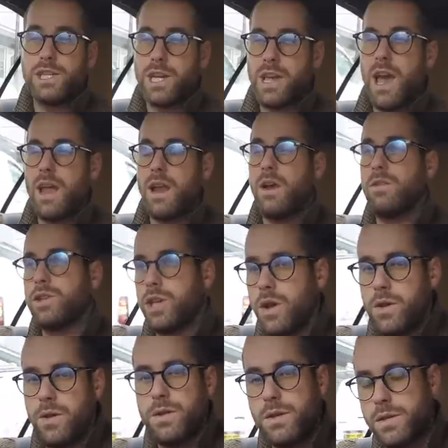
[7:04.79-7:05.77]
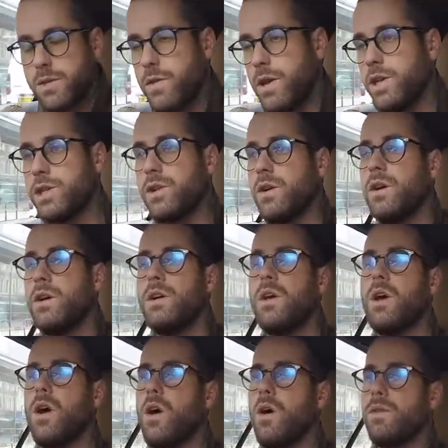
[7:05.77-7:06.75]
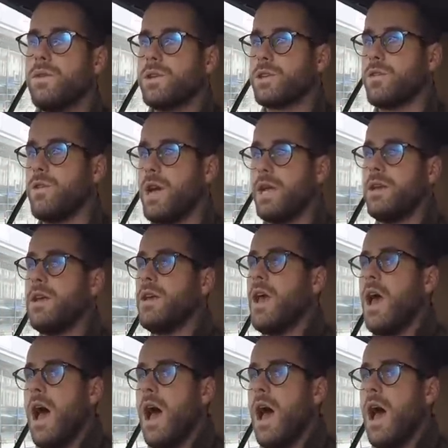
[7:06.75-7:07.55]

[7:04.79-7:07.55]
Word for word: Again, I'll show you the screenshot on the screen.